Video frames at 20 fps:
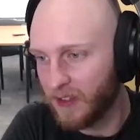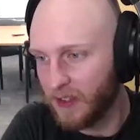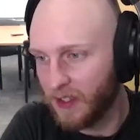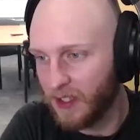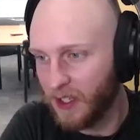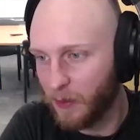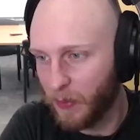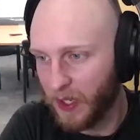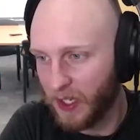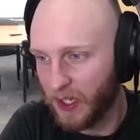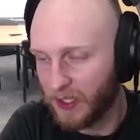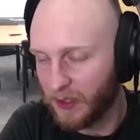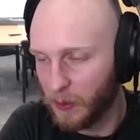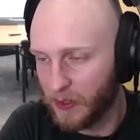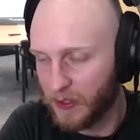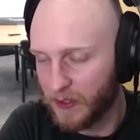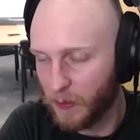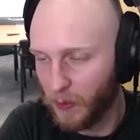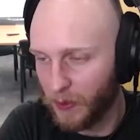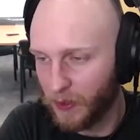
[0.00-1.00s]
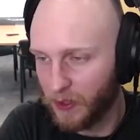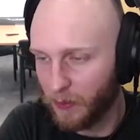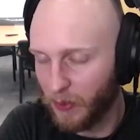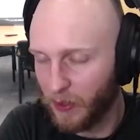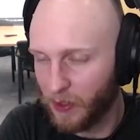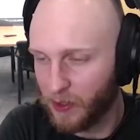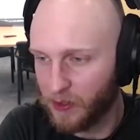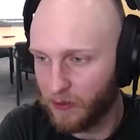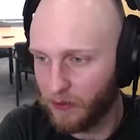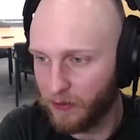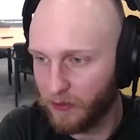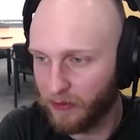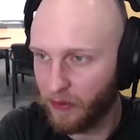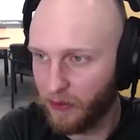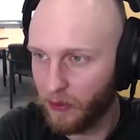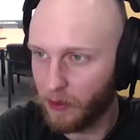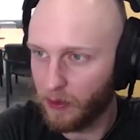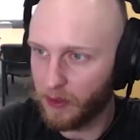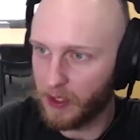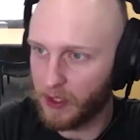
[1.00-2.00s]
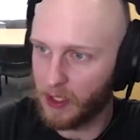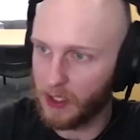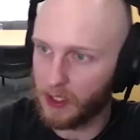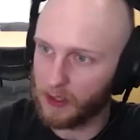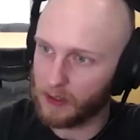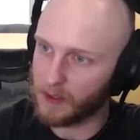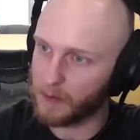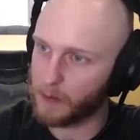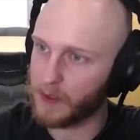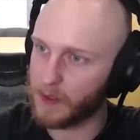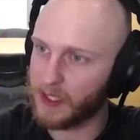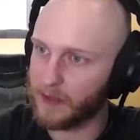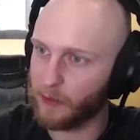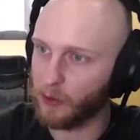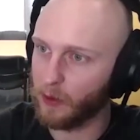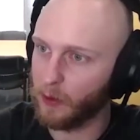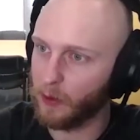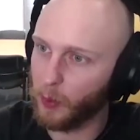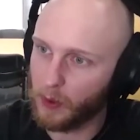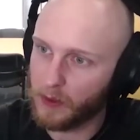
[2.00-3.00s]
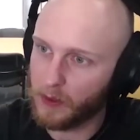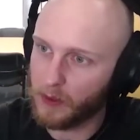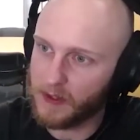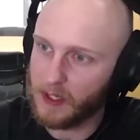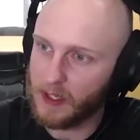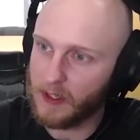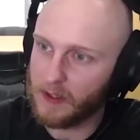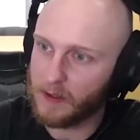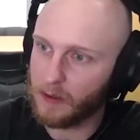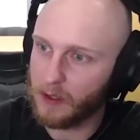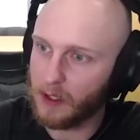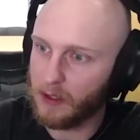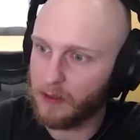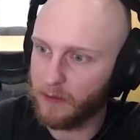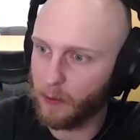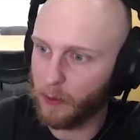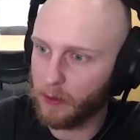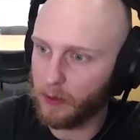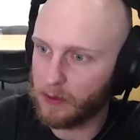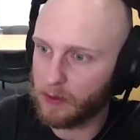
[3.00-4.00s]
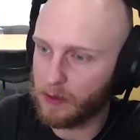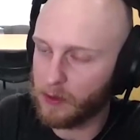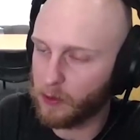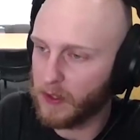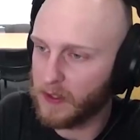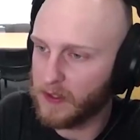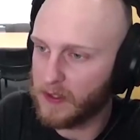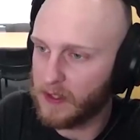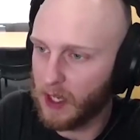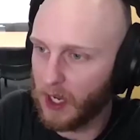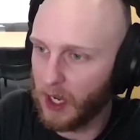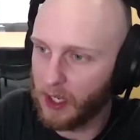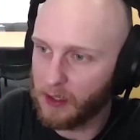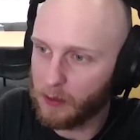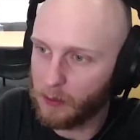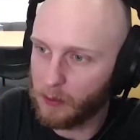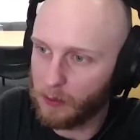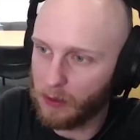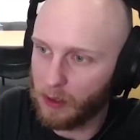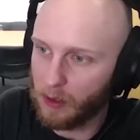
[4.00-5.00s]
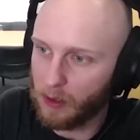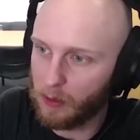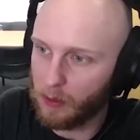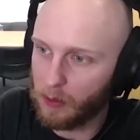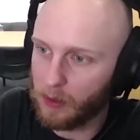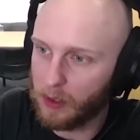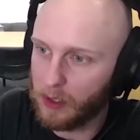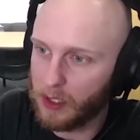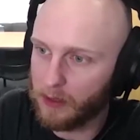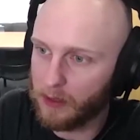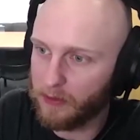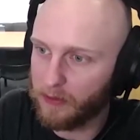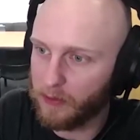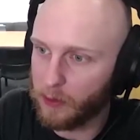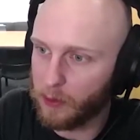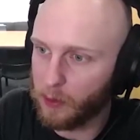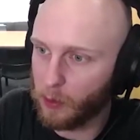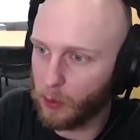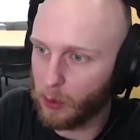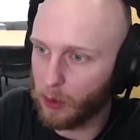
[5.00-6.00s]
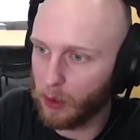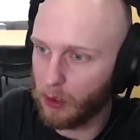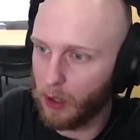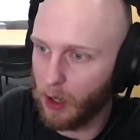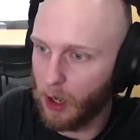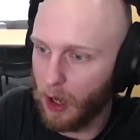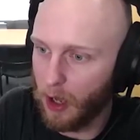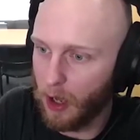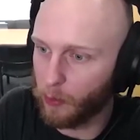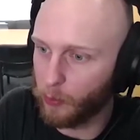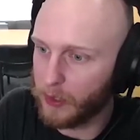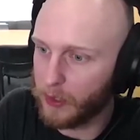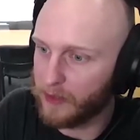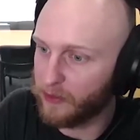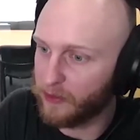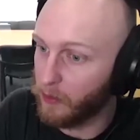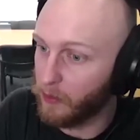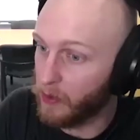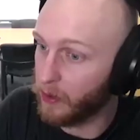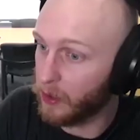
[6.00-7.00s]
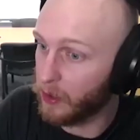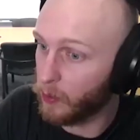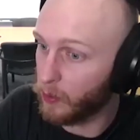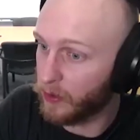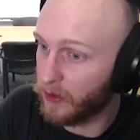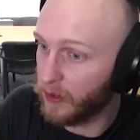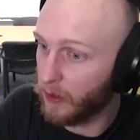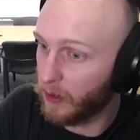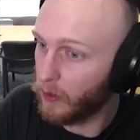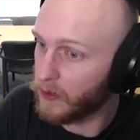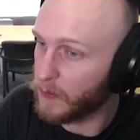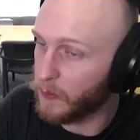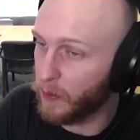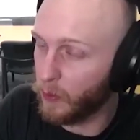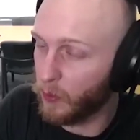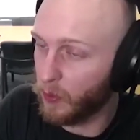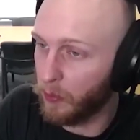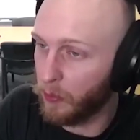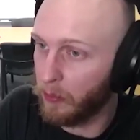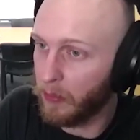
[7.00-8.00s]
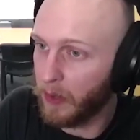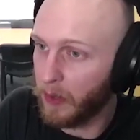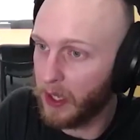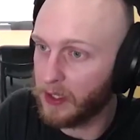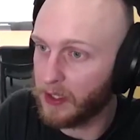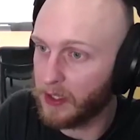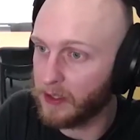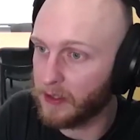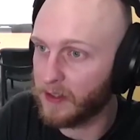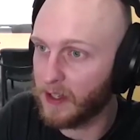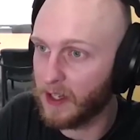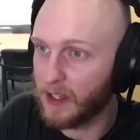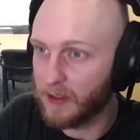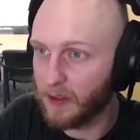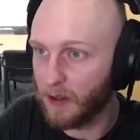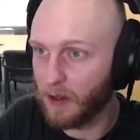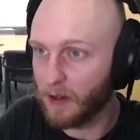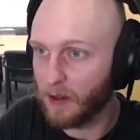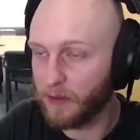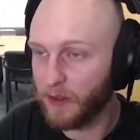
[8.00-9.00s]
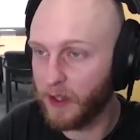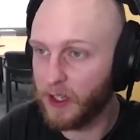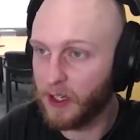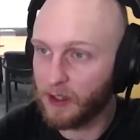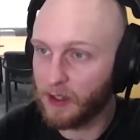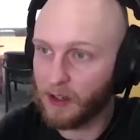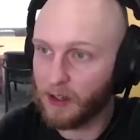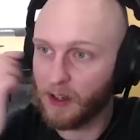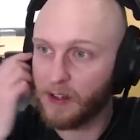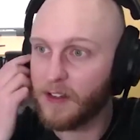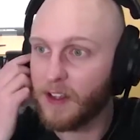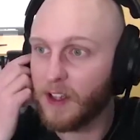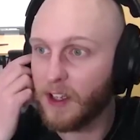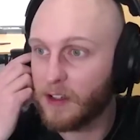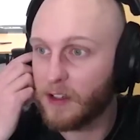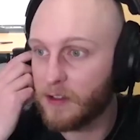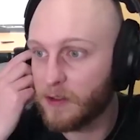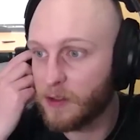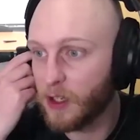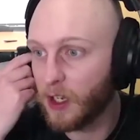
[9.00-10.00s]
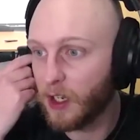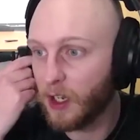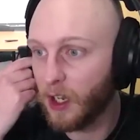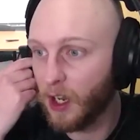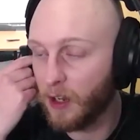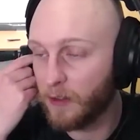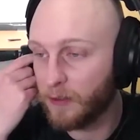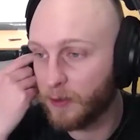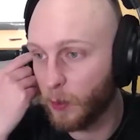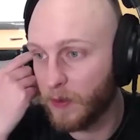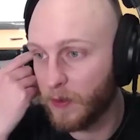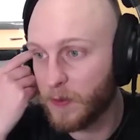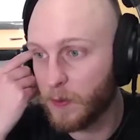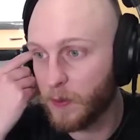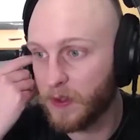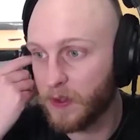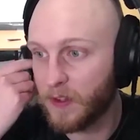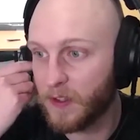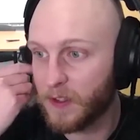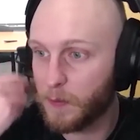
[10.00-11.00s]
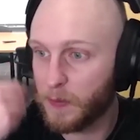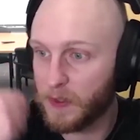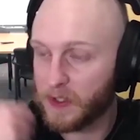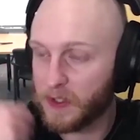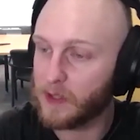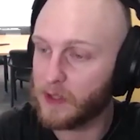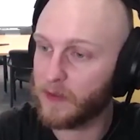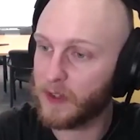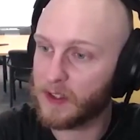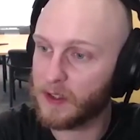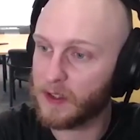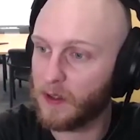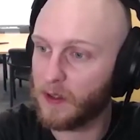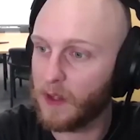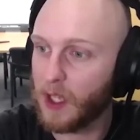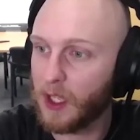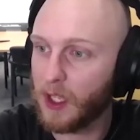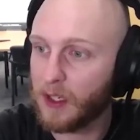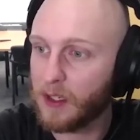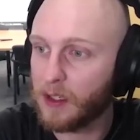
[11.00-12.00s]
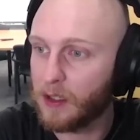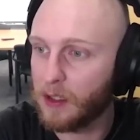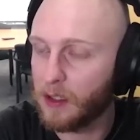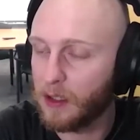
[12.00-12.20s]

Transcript: did get back to us with a bunch of the specific reports that he's looking for. Tracy, I don't know if you're already familiar with those, but we might need to take that offline and contact Jack afterwards with the specifics on that.